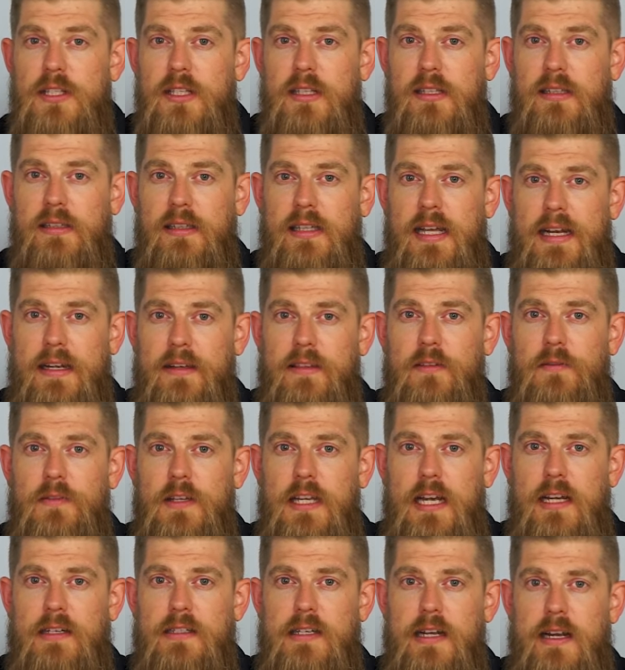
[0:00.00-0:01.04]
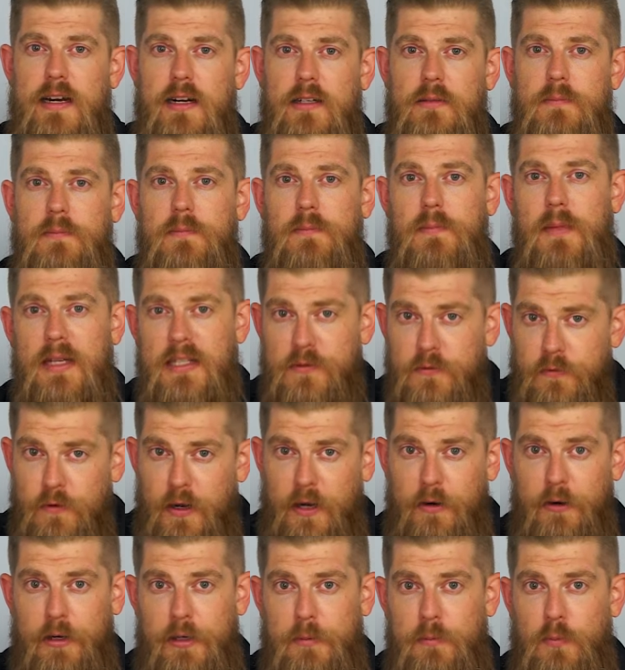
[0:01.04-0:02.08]
to the length of the antenna, it's
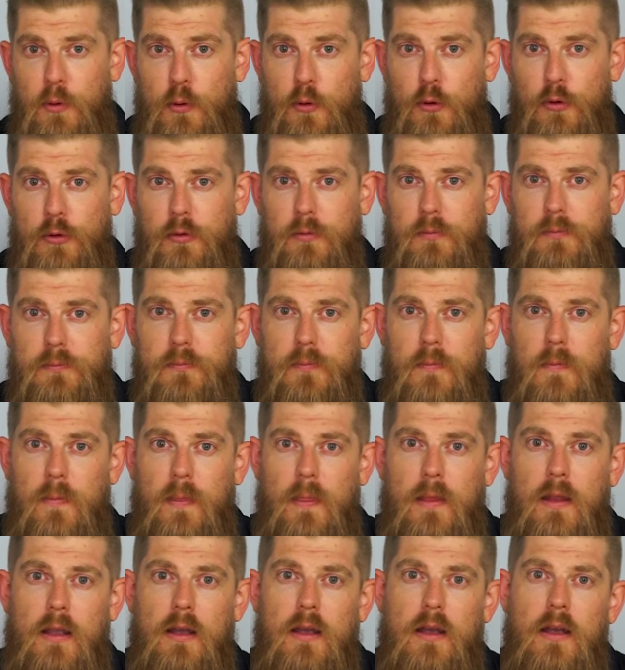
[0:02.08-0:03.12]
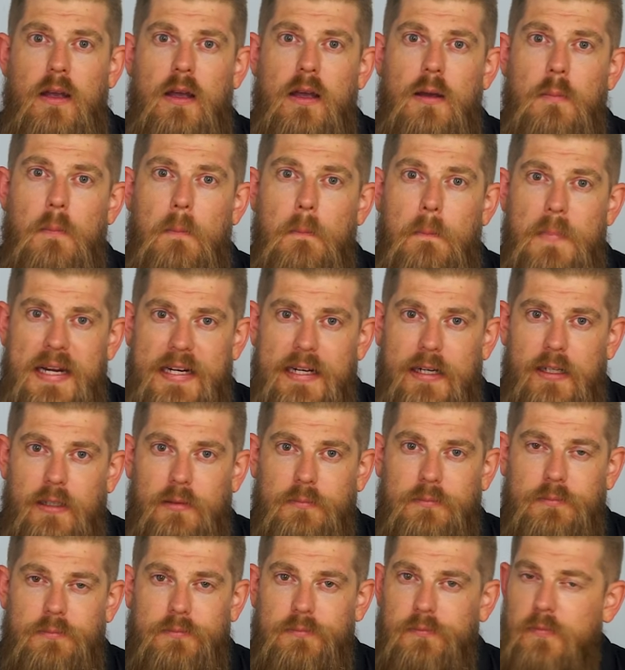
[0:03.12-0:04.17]
very important. Bigger
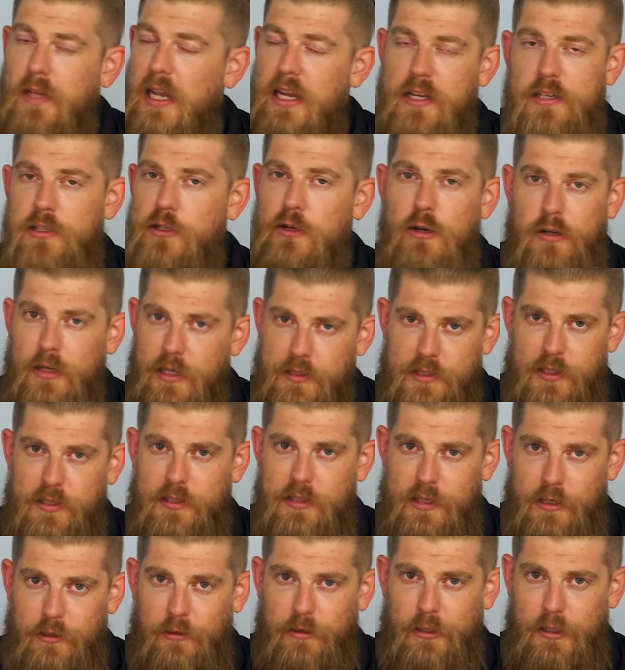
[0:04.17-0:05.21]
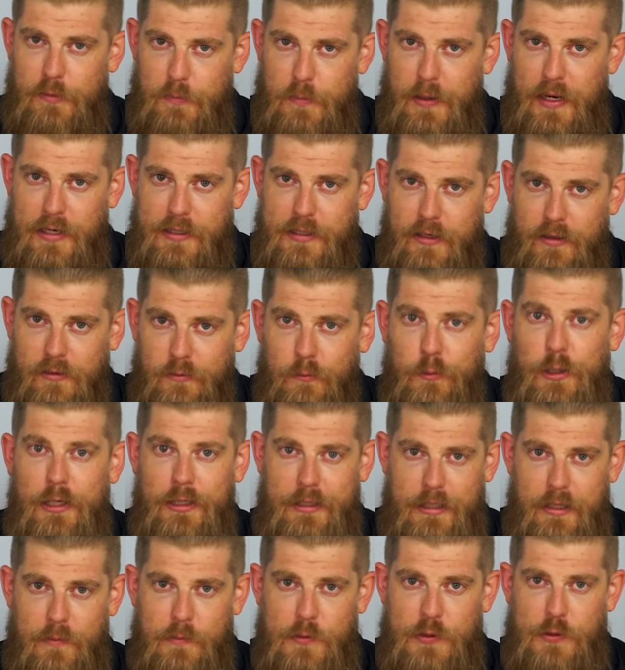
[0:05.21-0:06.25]
is not necessarily better when
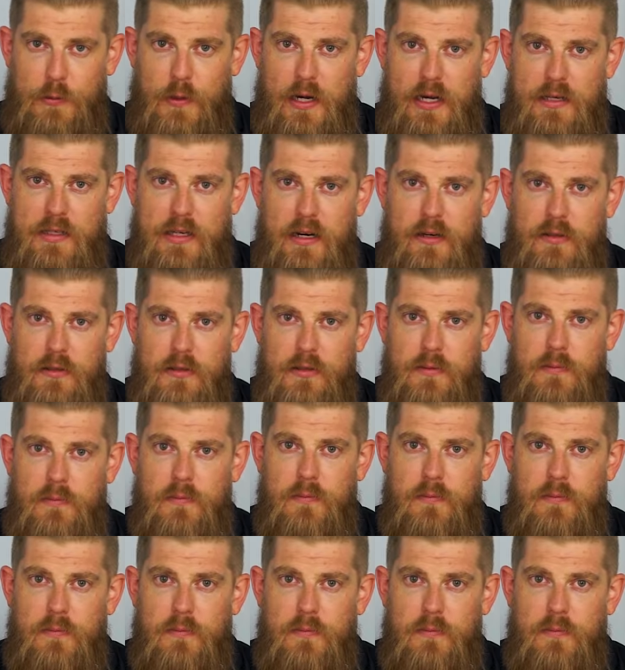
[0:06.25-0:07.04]
it comes to antennas.